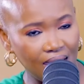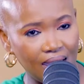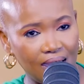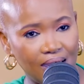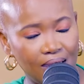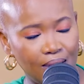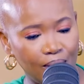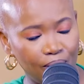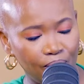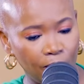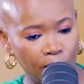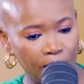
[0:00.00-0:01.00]

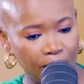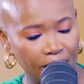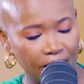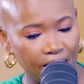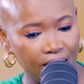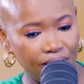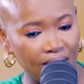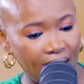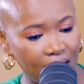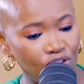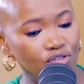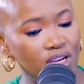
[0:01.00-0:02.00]
there
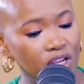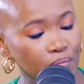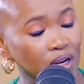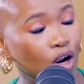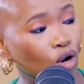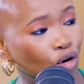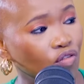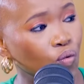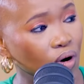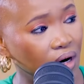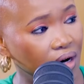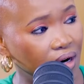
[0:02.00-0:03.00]
had really been a lot of
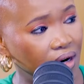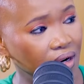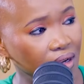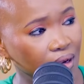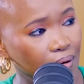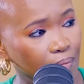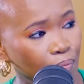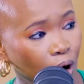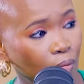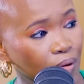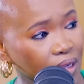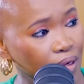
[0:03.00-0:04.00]
work,
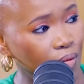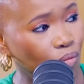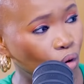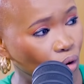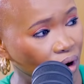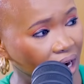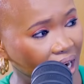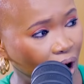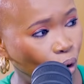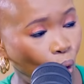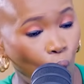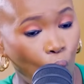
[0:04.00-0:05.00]
probably
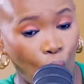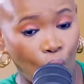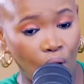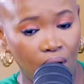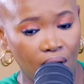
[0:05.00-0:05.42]
mohonna, or